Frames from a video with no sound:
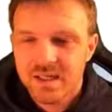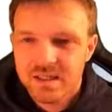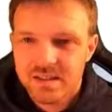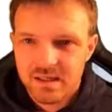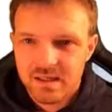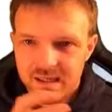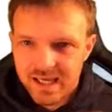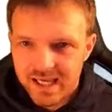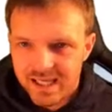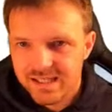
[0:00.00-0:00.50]

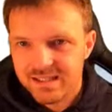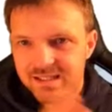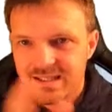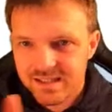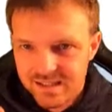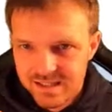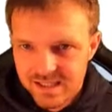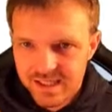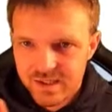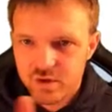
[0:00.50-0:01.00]
So
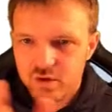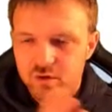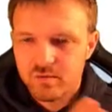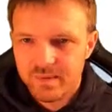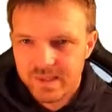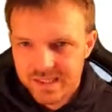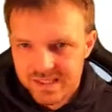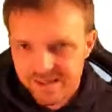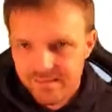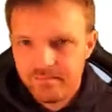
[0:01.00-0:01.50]
interstitial
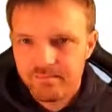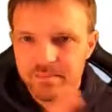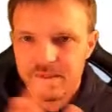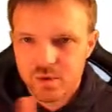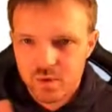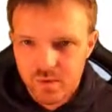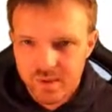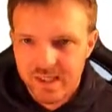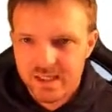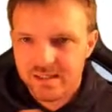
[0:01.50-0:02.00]
means in
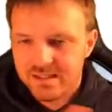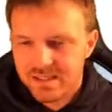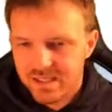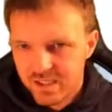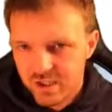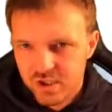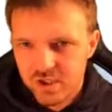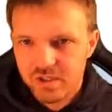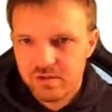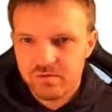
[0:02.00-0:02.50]
between
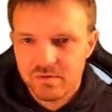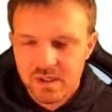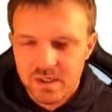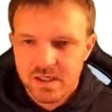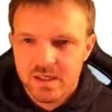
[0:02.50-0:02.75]
tissue.